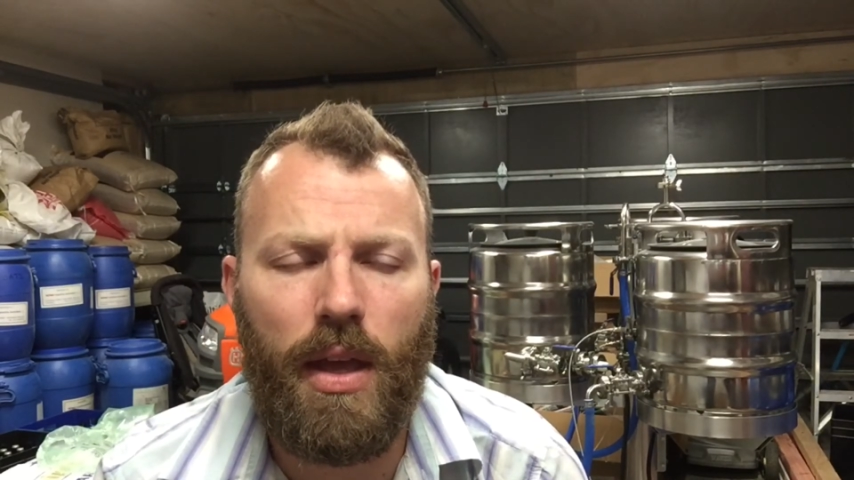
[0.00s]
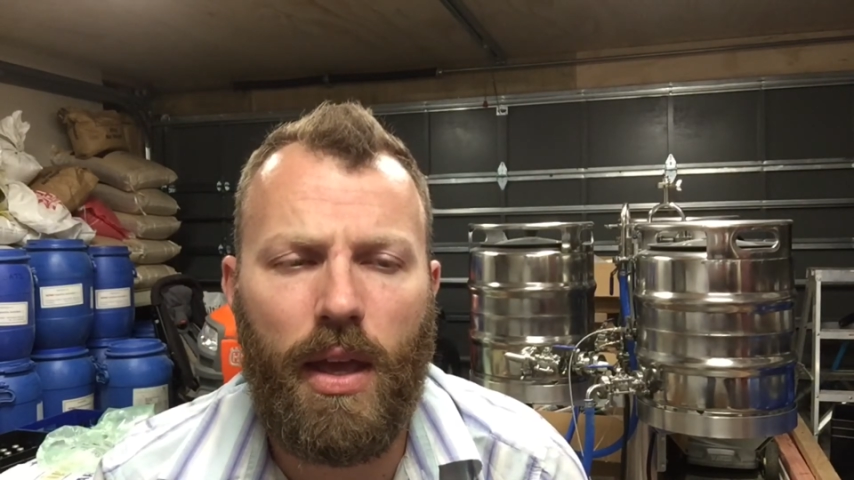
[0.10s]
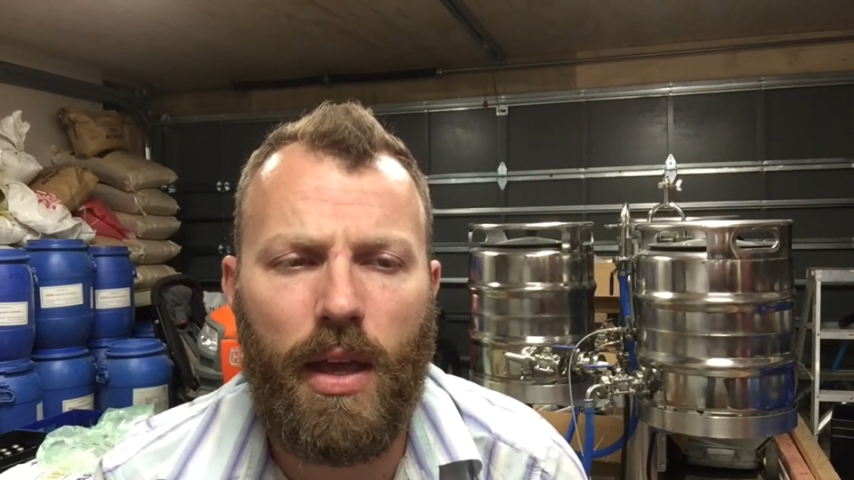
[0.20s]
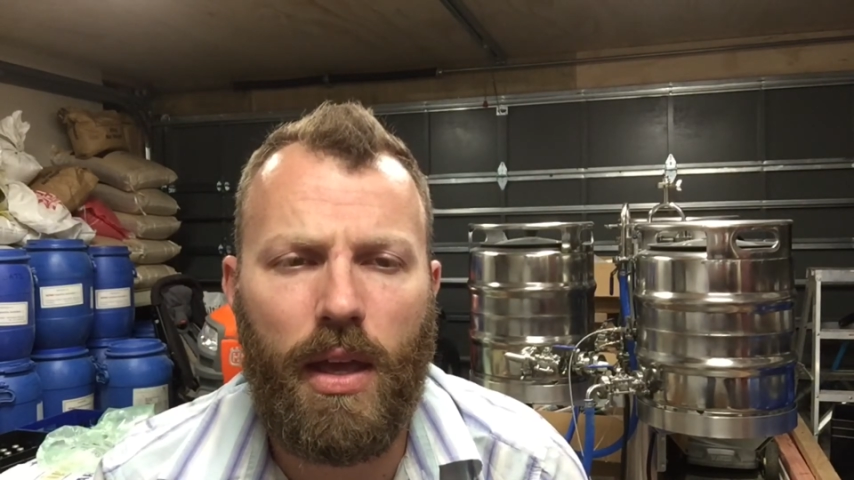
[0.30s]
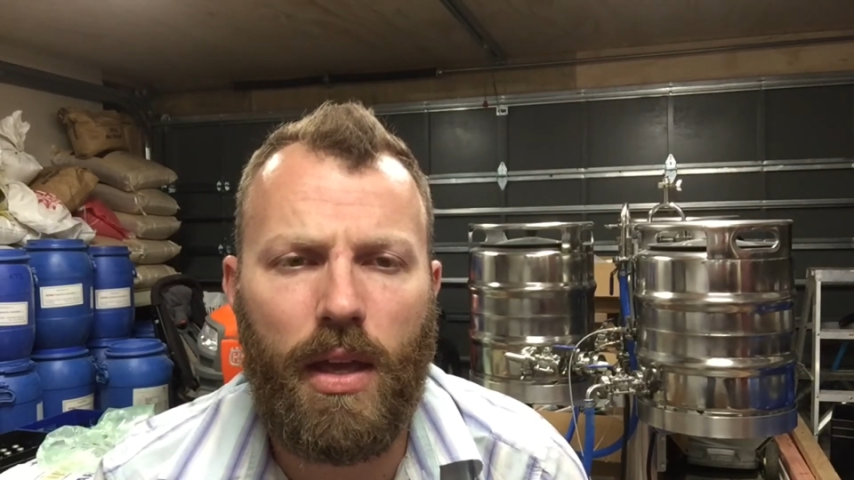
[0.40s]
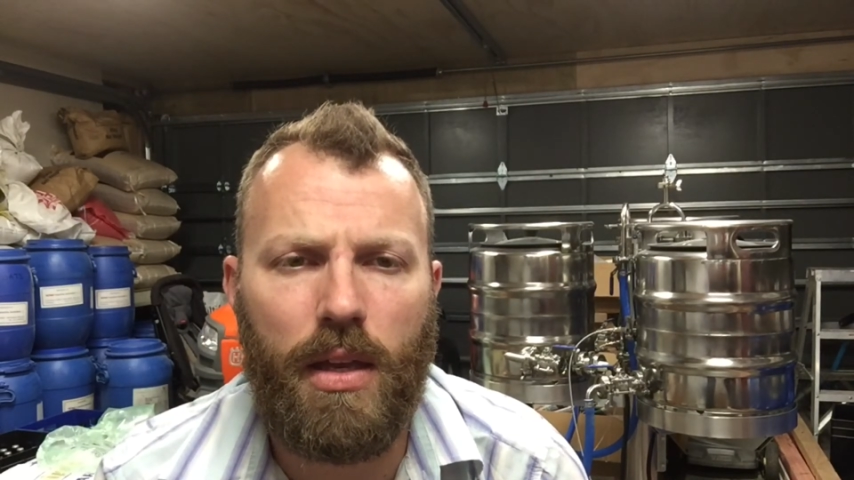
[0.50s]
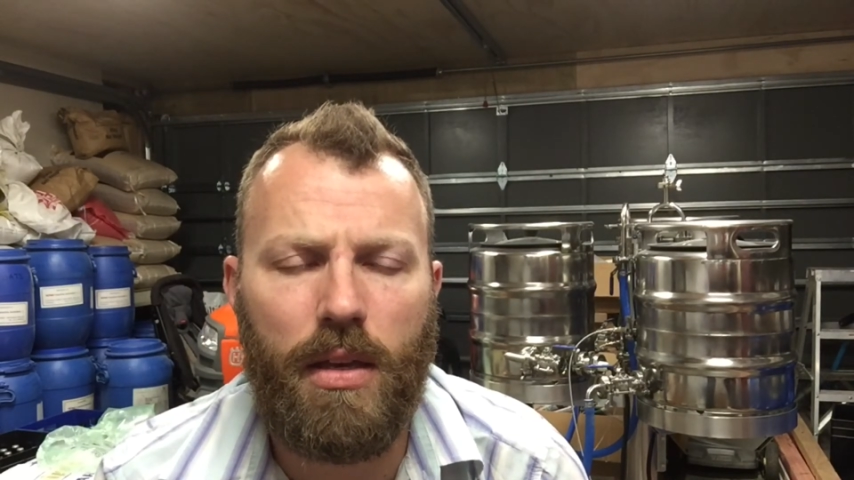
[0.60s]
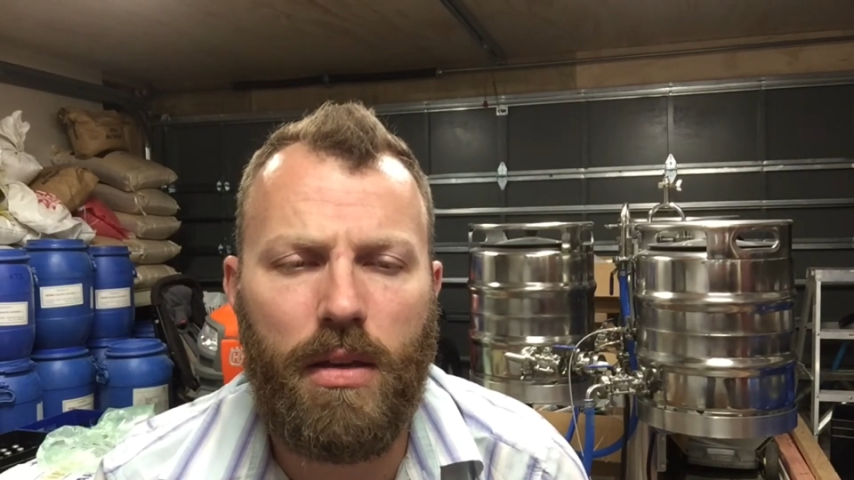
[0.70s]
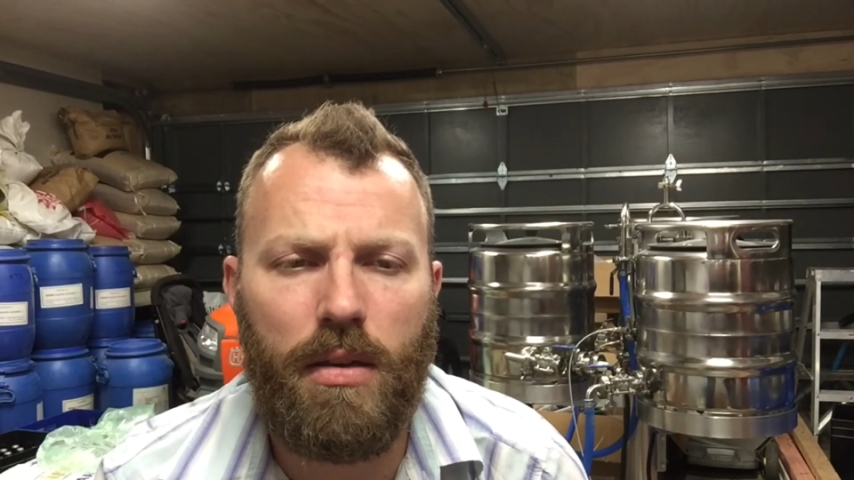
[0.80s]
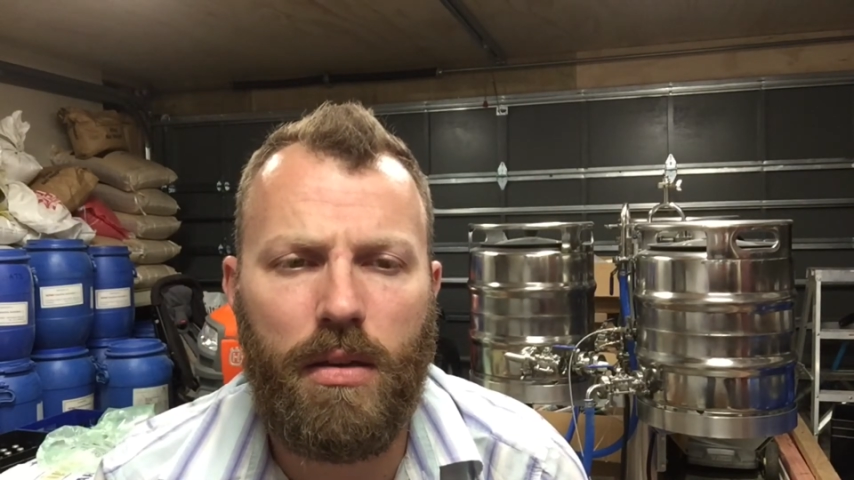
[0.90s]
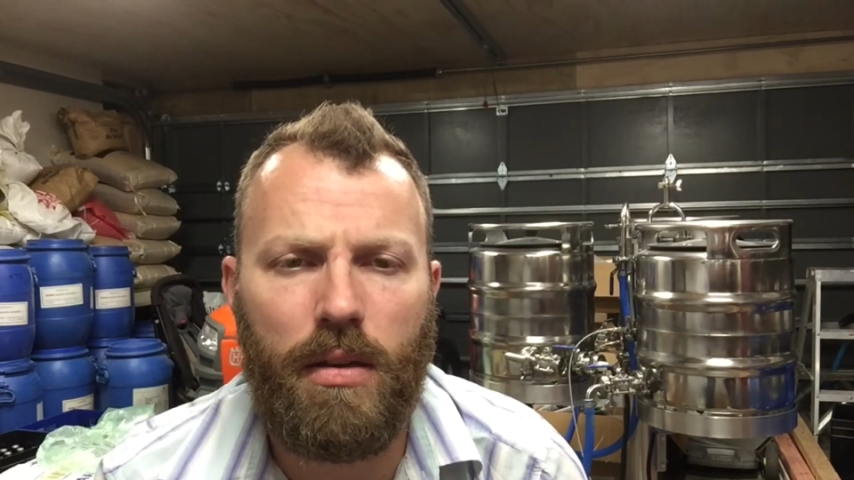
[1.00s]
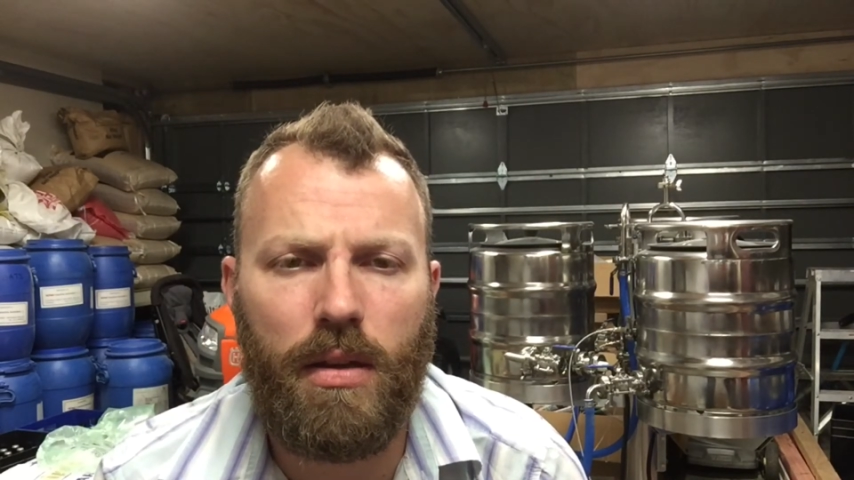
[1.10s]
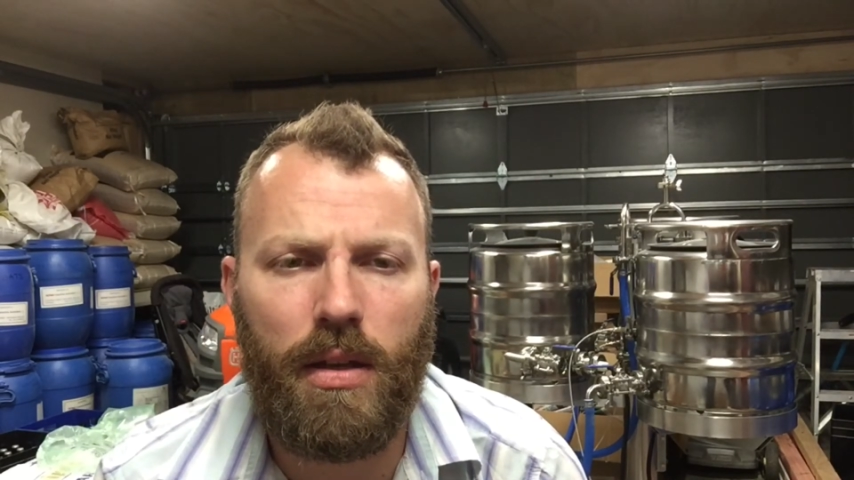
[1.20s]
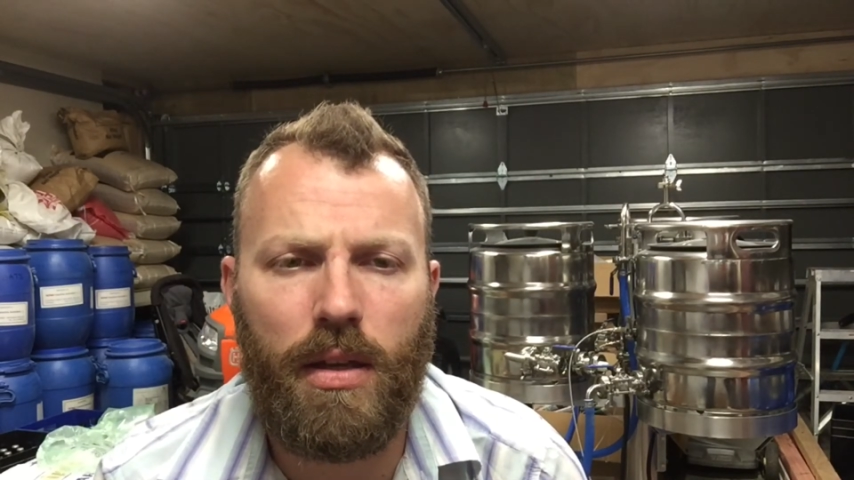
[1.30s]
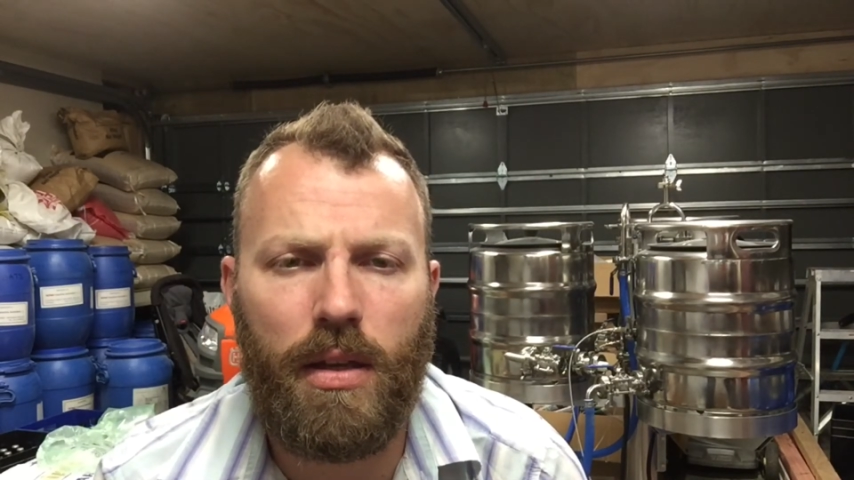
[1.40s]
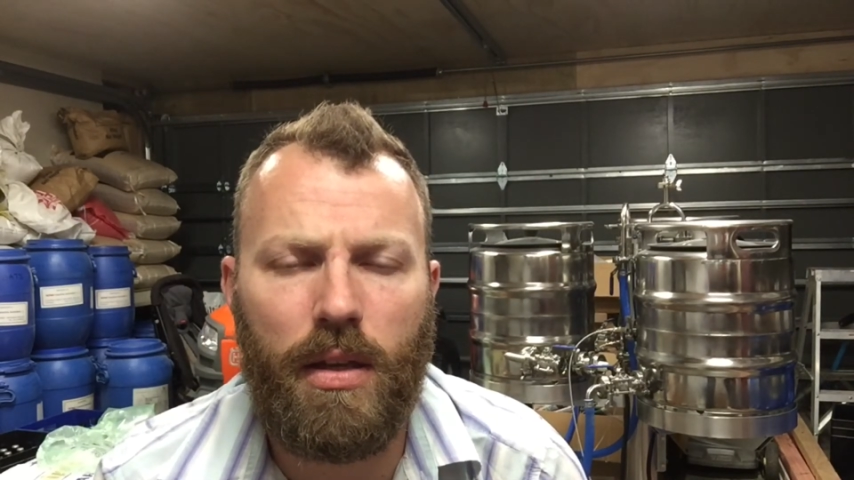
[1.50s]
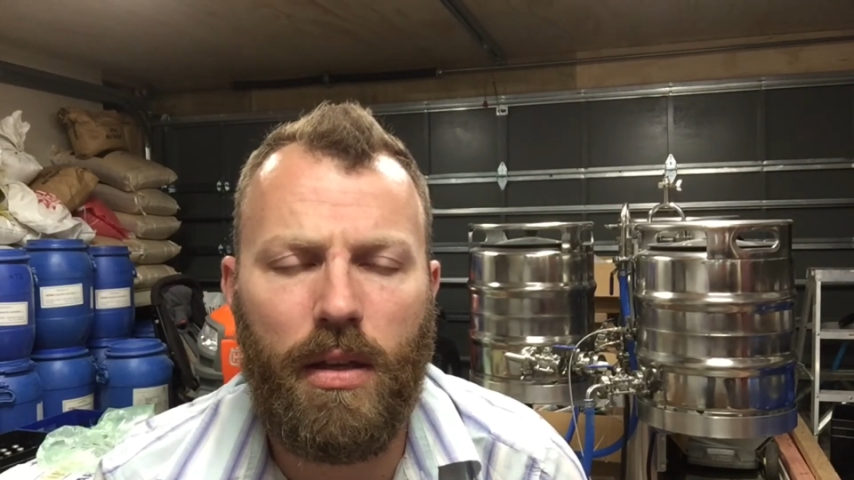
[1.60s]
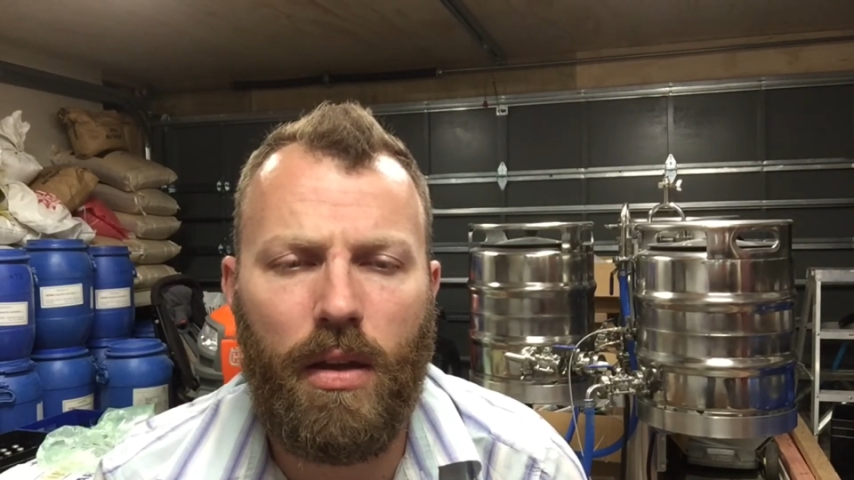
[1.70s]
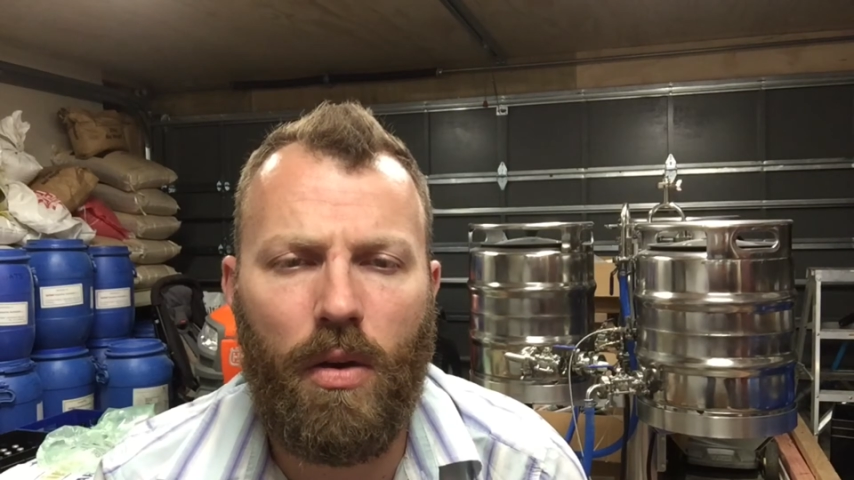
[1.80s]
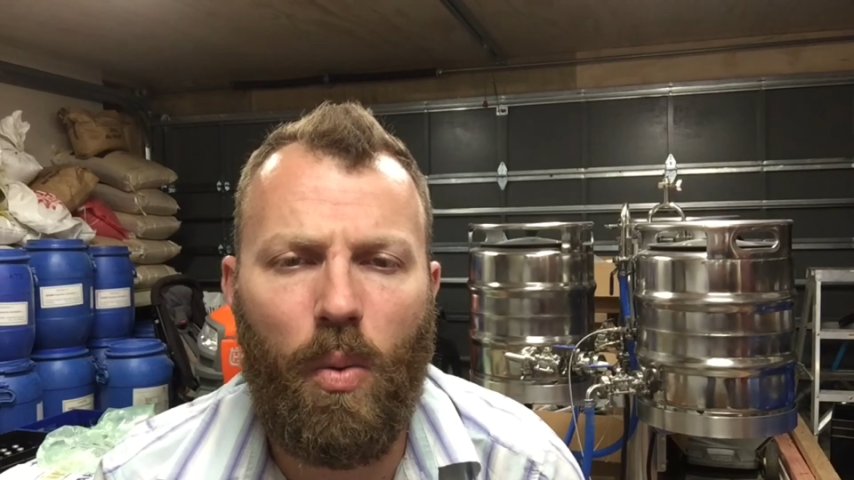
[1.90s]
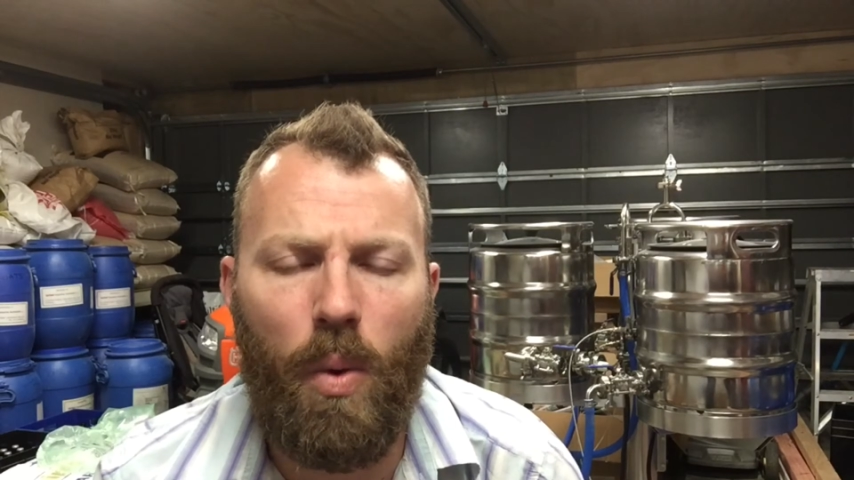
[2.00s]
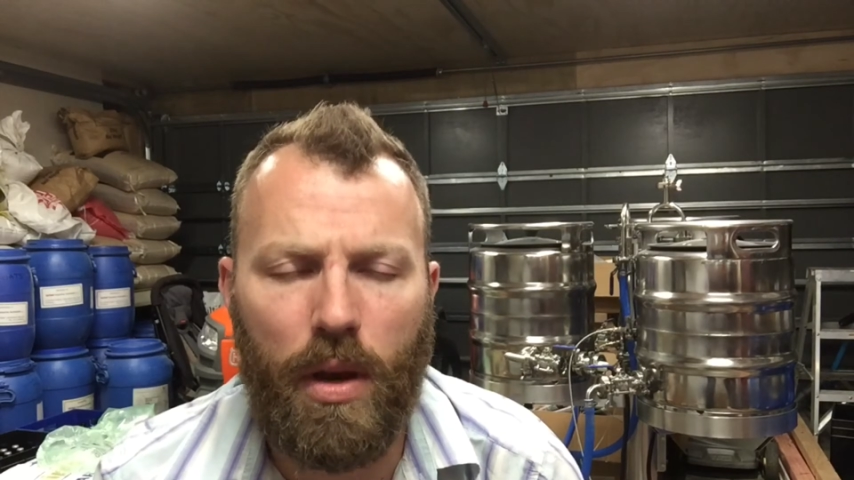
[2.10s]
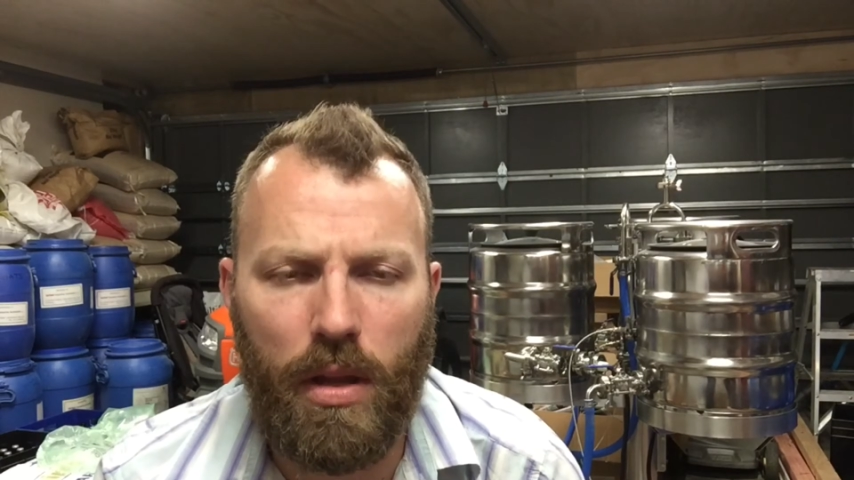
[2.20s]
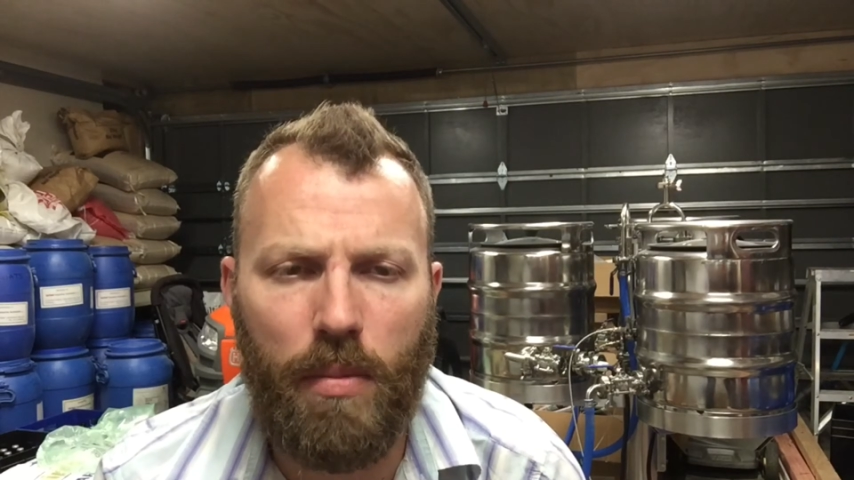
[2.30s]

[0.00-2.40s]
and on one of